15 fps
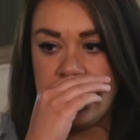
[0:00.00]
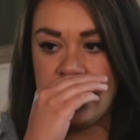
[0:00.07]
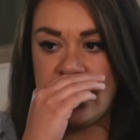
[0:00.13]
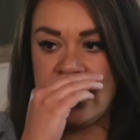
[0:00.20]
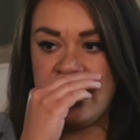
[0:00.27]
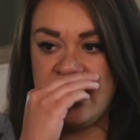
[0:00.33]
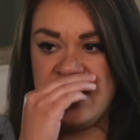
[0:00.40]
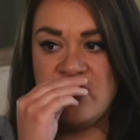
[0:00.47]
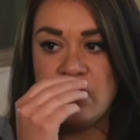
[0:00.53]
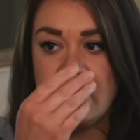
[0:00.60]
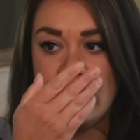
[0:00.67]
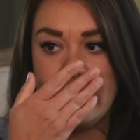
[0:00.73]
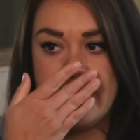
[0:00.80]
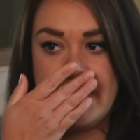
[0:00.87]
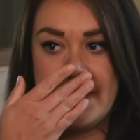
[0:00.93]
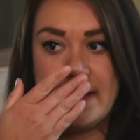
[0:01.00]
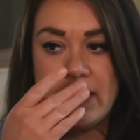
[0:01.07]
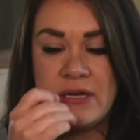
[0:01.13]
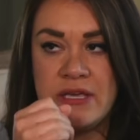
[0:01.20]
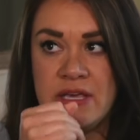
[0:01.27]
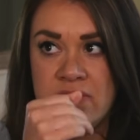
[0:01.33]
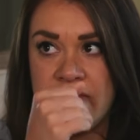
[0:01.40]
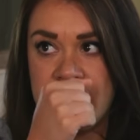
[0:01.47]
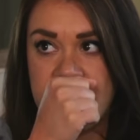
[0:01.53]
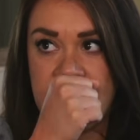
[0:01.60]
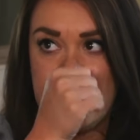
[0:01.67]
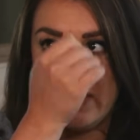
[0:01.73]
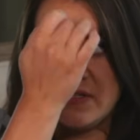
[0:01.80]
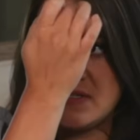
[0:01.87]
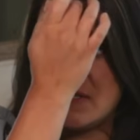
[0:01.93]
If you could give
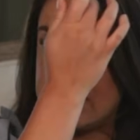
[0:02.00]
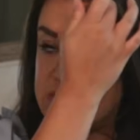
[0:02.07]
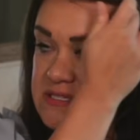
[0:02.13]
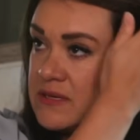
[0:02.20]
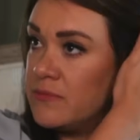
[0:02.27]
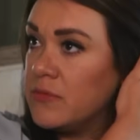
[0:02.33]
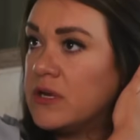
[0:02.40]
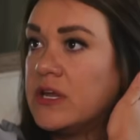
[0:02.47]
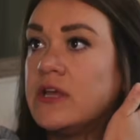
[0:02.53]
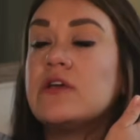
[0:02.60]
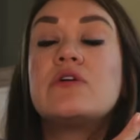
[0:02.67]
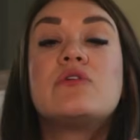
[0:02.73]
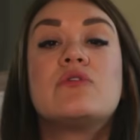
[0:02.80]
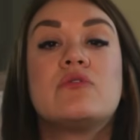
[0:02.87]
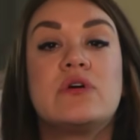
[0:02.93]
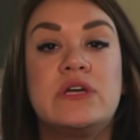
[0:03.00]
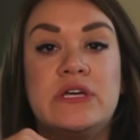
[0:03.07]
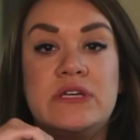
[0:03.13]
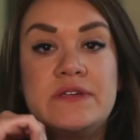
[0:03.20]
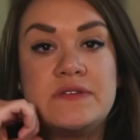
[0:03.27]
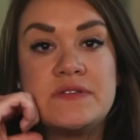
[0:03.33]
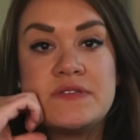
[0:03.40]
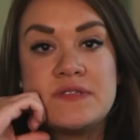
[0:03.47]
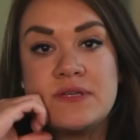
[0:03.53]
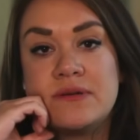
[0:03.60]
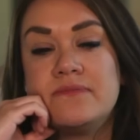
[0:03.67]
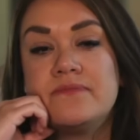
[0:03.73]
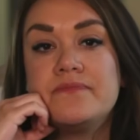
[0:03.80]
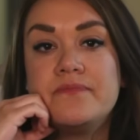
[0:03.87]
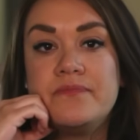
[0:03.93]
advice to somebody who is
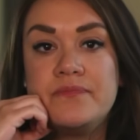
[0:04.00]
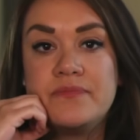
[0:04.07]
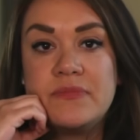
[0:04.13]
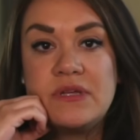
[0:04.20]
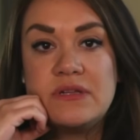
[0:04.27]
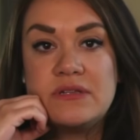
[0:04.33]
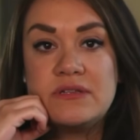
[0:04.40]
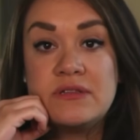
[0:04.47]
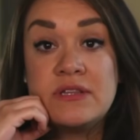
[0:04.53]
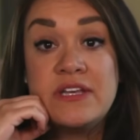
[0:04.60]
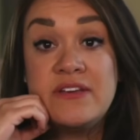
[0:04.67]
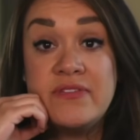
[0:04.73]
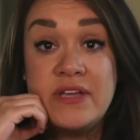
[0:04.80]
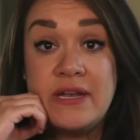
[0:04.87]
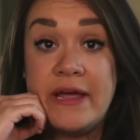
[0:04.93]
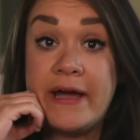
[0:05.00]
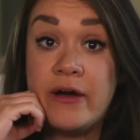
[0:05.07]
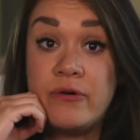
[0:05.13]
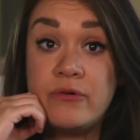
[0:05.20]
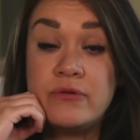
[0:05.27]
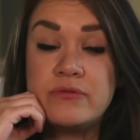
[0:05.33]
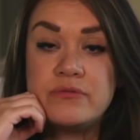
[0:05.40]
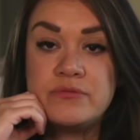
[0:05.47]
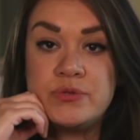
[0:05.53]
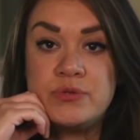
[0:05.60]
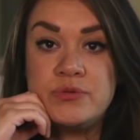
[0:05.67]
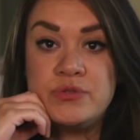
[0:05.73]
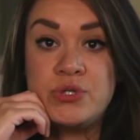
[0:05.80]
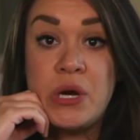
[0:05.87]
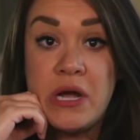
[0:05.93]
leaving now,
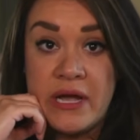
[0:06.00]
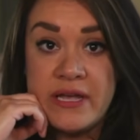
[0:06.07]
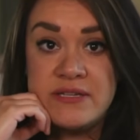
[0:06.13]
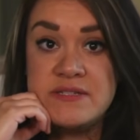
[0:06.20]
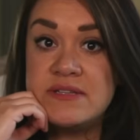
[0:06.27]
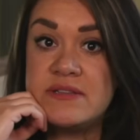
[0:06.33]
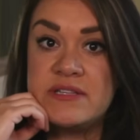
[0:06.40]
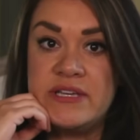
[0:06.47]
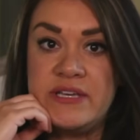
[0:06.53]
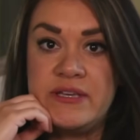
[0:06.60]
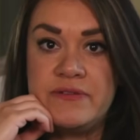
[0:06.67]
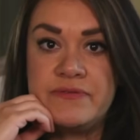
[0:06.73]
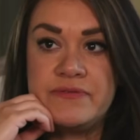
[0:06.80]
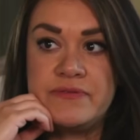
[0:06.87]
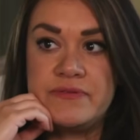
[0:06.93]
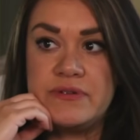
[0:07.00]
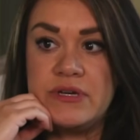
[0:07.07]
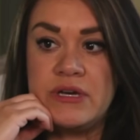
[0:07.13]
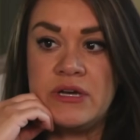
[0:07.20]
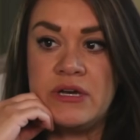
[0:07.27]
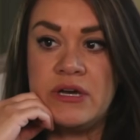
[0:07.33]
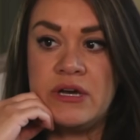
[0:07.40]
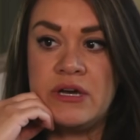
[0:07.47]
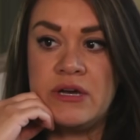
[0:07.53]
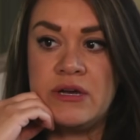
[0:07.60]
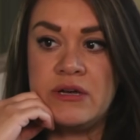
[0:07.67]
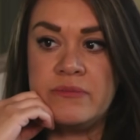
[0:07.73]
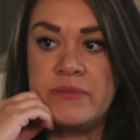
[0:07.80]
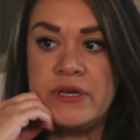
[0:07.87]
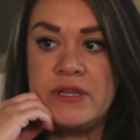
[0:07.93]
trying to leave,
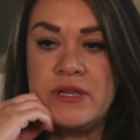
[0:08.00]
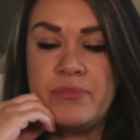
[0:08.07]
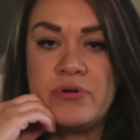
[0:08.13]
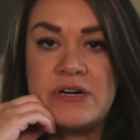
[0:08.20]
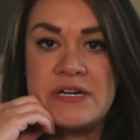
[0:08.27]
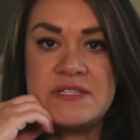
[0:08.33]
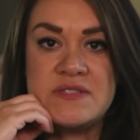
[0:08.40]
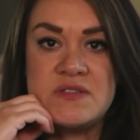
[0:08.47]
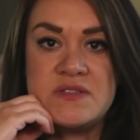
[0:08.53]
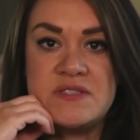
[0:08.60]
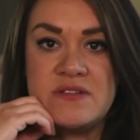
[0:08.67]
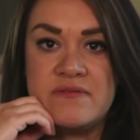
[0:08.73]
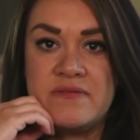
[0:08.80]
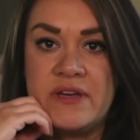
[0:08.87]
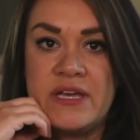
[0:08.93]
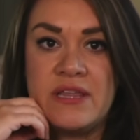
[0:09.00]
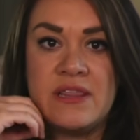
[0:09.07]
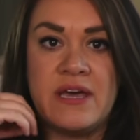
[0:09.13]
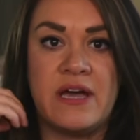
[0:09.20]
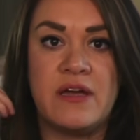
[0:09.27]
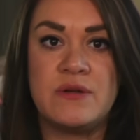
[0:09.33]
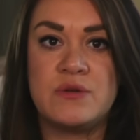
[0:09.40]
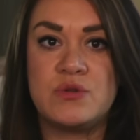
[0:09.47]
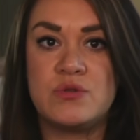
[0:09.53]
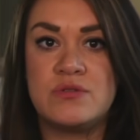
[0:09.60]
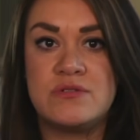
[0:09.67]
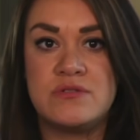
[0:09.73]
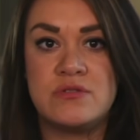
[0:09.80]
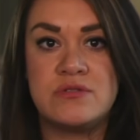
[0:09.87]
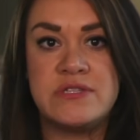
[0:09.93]
in the process of like that
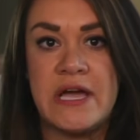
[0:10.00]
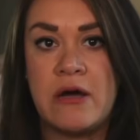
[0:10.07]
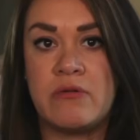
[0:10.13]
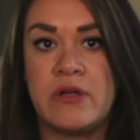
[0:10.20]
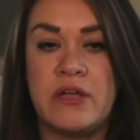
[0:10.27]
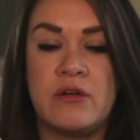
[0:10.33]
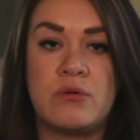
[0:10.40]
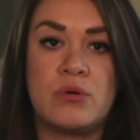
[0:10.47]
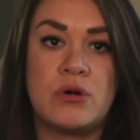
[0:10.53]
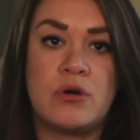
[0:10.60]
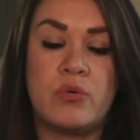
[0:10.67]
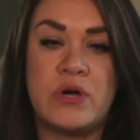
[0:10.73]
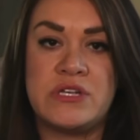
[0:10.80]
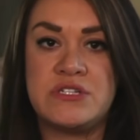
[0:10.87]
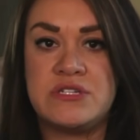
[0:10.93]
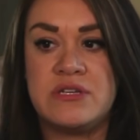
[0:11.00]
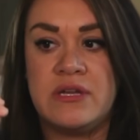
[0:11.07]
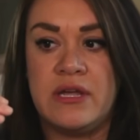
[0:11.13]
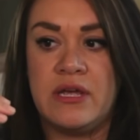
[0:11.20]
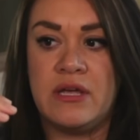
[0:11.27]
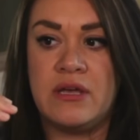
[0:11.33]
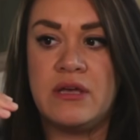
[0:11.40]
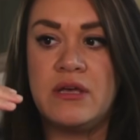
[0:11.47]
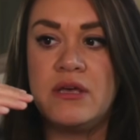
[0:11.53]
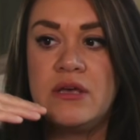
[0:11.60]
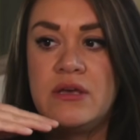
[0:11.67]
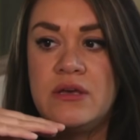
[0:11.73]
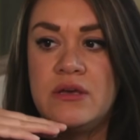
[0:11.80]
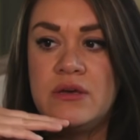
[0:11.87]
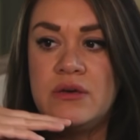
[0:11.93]
doubting or questioning,
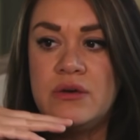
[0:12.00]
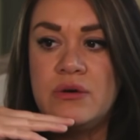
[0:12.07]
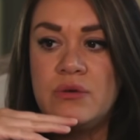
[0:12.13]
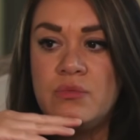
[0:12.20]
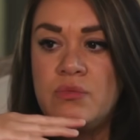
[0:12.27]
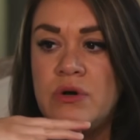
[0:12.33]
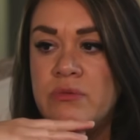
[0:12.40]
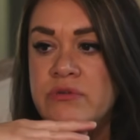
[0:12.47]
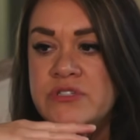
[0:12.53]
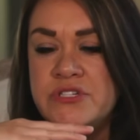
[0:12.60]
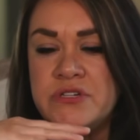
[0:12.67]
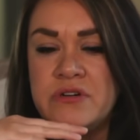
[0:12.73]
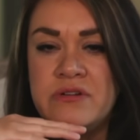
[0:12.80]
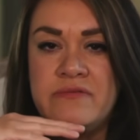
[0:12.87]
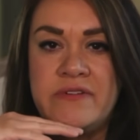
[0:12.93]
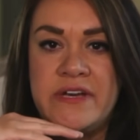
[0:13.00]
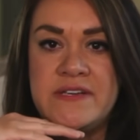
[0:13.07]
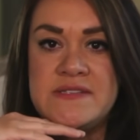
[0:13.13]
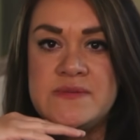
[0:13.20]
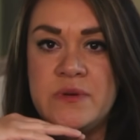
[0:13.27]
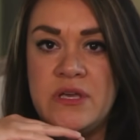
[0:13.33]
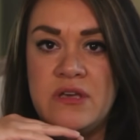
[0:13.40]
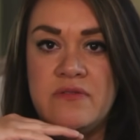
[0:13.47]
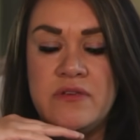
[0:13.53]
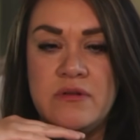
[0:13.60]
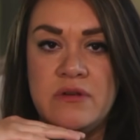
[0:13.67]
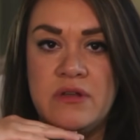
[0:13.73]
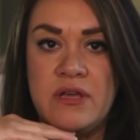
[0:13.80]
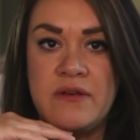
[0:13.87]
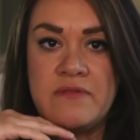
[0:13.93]
what would your advice be if you
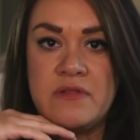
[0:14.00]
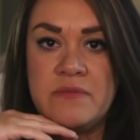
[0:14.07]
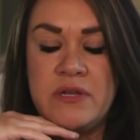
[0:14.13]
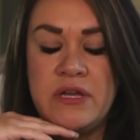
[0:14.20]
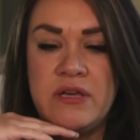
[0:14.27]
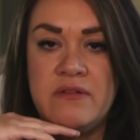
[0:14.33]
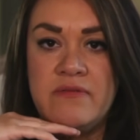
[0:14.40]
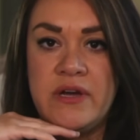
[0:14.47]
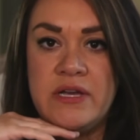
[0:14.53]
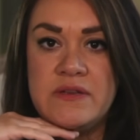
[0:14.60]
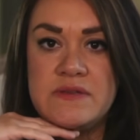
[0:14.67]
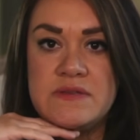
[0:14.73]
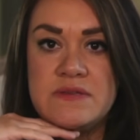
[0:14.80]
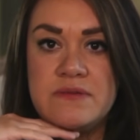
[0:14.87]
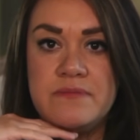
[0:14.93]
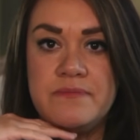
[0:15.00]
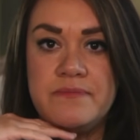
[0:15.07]
could give them any advice?